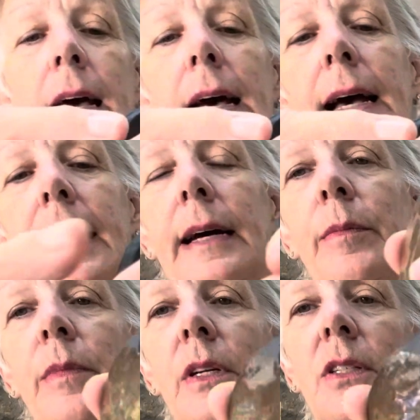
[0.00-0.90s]

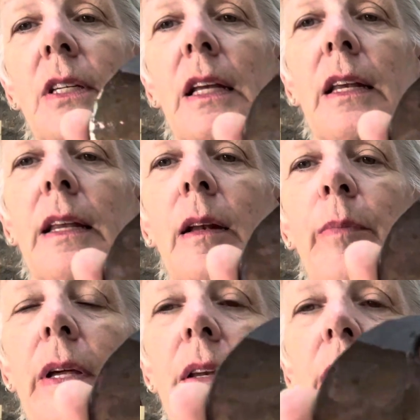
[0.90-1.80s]
You see a little
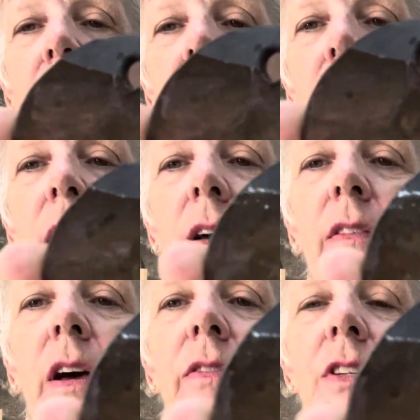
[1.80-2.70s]
bit of a